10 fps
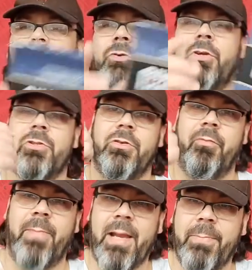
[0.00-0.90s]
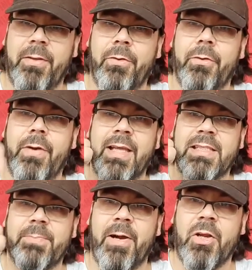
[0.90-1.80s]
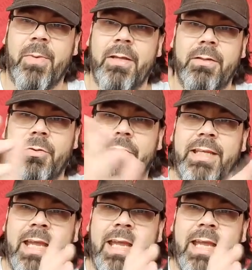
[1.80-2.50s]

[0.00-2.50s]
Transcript: introduction of Black Panther and Spider-Man to the